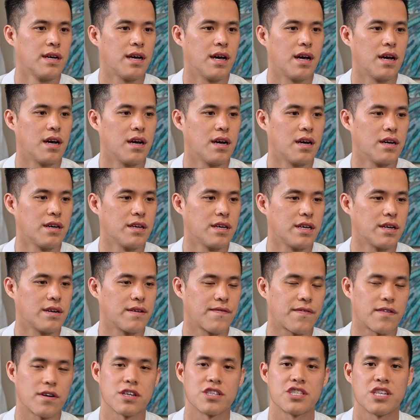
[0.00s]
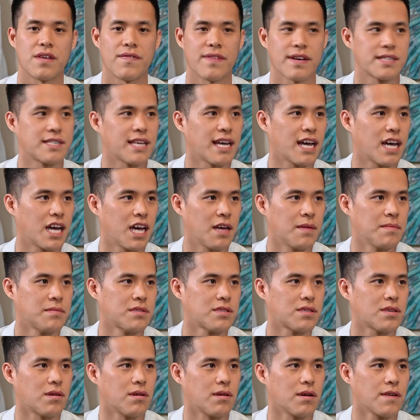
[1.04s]
for our shelf
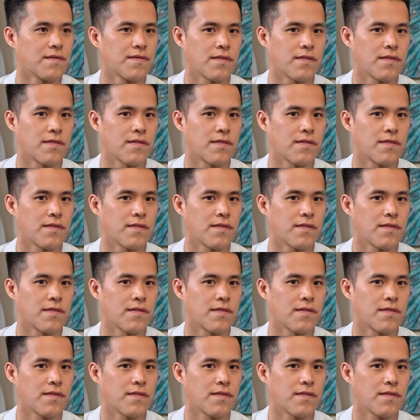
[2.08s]
exams or